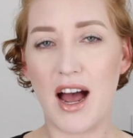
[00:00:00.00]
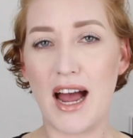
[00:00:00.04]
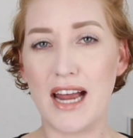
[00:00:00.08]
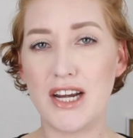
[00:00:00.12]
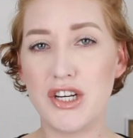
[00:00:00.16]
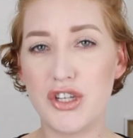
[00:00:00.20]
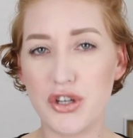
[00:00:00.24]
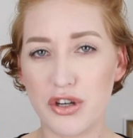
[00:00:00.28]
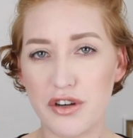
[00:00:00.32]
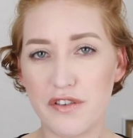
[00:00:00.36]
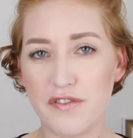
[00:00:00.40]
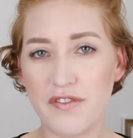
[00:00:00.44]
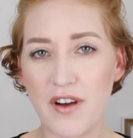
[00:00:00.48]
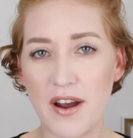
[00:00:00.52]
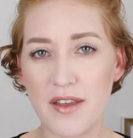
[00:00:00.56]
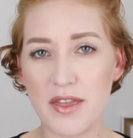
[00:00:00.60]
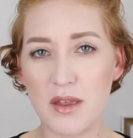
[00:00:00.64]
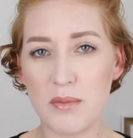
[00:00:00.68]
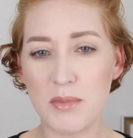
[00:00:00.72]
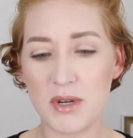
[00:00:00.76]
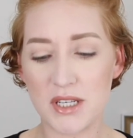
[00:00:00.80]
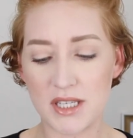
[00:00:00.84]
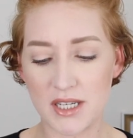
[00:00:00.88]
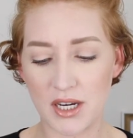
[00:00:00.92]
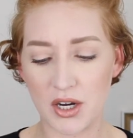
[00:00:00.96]
I do find the
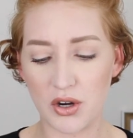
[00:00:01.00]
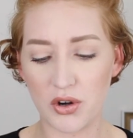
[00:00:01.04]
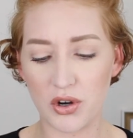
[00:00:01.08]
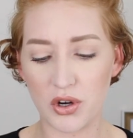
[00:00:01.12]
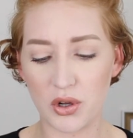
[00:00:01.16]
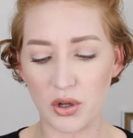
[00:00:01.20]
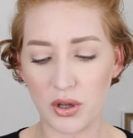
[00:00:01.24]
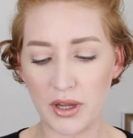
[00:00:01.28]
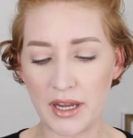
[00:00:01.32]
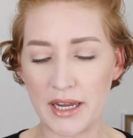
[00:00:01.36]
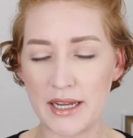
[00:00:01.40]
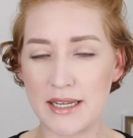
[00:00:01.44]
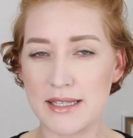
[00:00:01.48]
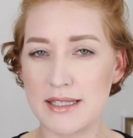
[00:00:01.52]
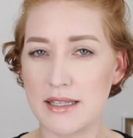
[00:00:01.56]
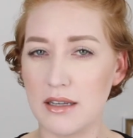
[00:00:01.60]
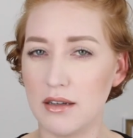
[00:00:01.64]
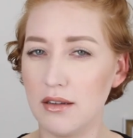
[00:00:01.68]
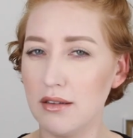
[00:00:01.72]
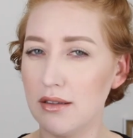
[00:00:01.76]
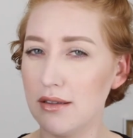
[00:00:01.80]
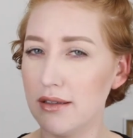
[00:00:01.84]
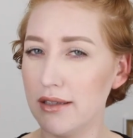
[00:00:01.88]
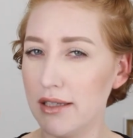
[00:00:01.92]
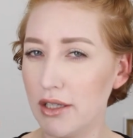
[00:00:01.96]
material is
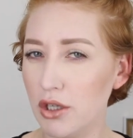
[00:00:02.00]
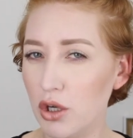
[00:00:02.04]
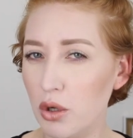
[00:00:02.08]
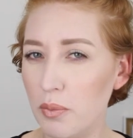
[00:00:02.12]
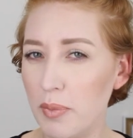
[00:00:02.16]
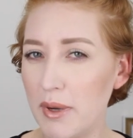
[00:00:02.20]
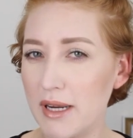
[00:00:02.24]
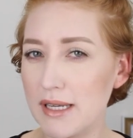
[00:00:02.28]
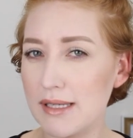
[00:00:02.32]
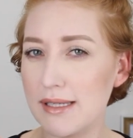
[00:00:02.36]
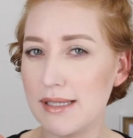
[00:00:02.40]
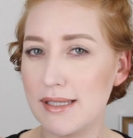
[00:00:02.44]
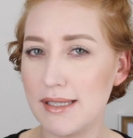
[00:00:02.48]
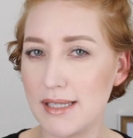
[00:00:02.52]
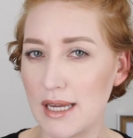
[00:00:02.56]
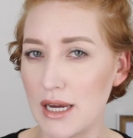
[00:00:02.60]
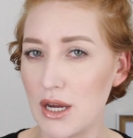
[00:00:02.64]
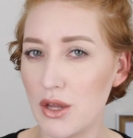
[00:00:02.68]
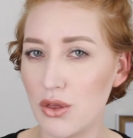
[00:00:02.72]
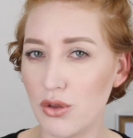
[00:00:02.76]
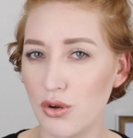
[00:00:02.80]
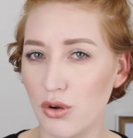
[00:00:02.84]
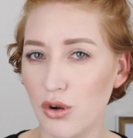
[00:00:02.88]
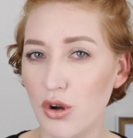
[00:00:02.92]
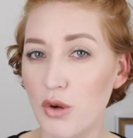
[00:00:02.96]
a little bit
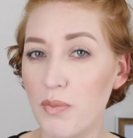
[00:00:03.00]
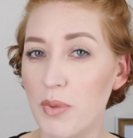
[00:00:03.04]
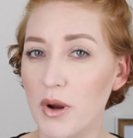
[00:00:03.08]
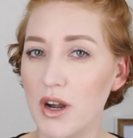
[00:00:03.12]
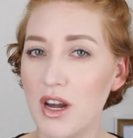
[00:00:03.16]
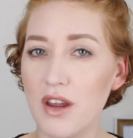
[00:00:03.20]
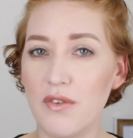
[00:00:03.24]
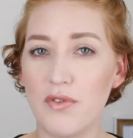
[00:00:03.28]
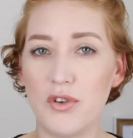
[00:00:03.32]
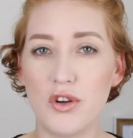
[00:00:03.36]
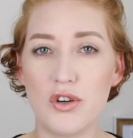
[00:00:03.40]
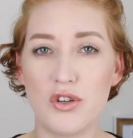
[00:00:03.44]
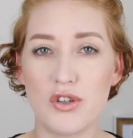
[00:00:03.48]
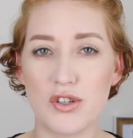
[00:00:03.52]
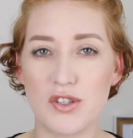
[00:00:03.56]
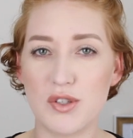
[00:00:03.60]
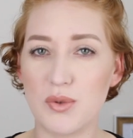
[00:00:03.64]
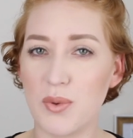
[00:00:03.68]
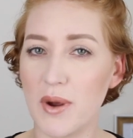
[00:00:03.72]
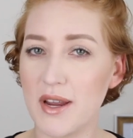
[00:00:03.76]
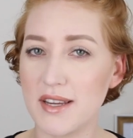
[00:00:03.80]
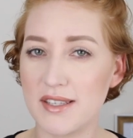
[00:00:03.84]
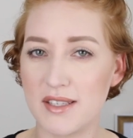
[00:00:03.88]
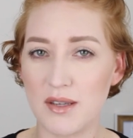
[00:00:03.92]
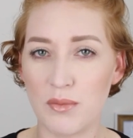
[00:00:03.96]
see-through, but if you just
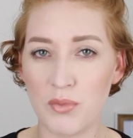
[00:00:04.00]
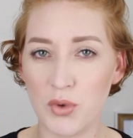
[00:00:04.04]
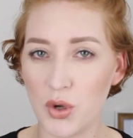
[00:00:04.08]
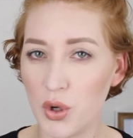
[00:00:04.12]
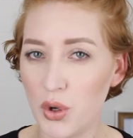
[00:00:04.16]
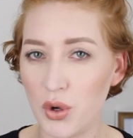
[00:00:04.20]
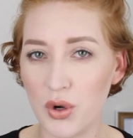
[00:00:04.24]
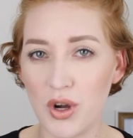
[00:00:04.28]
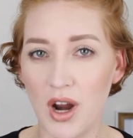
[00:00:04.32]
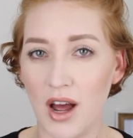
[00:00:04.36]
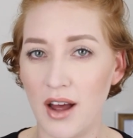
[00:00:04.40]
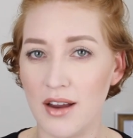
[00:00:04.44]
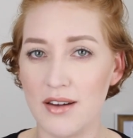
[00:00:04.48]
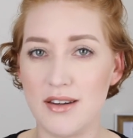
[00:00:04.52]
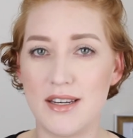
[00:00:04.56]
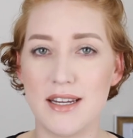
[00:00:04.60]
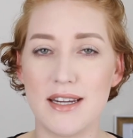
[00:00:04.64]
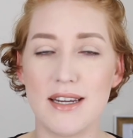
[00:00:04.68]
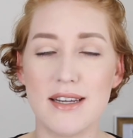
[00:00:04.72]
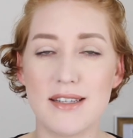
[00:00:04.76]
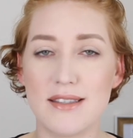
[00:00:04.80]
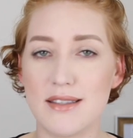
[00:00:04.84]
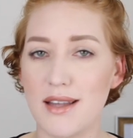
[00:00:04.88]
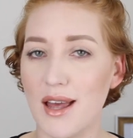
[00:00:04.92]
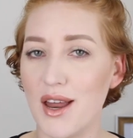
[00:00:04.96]
wear some nude
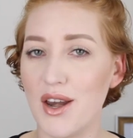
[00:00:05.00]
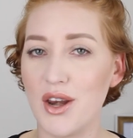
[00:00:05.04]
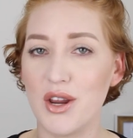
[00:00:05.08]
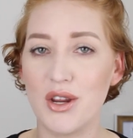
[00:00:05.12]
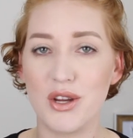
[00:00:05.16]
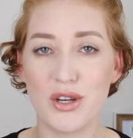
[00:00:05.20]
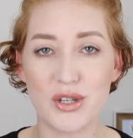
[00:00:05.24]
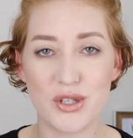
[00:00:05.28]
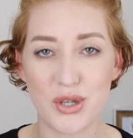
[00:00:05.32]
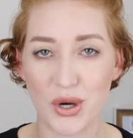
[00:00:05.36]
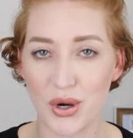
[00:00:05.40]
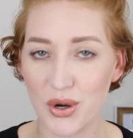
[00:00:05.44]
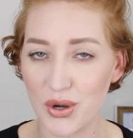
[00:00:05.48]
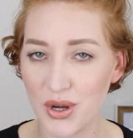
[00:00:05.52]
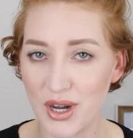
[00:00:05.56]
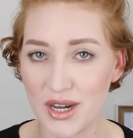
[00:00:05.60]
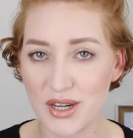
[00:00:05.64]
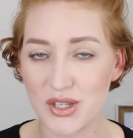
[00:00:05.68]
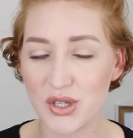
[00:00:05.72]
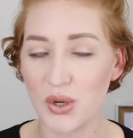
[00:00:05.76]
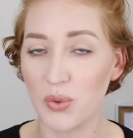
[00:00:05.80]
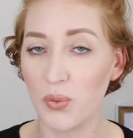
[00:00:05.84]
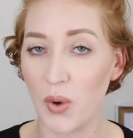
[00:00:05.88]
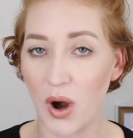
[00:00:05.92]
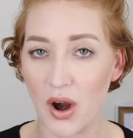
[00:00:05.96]
undies, then you don't need
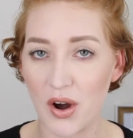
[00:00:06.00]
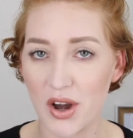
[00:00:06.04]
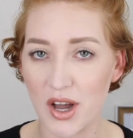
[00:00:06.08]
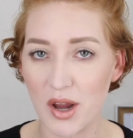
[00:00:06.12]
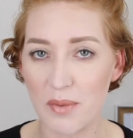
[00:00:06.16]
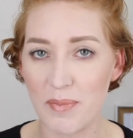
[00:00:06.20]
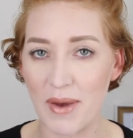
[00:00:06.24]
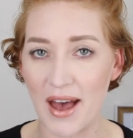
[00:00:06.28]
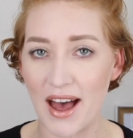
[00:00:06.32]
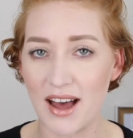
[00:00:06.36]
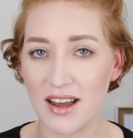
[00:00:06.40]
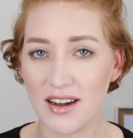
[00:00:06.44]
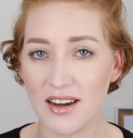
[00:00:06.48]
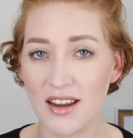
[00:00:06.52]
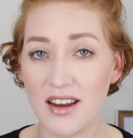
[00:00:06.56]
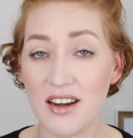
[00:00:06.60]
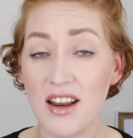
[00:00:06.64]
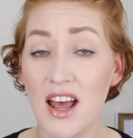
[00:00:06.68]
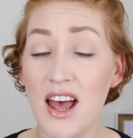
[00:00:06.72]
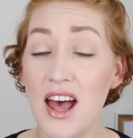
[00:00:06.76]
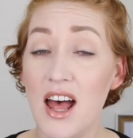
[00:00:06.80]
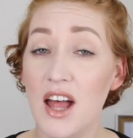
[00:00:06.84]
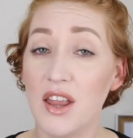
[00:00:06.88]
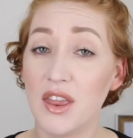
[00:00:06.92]
to worry about it.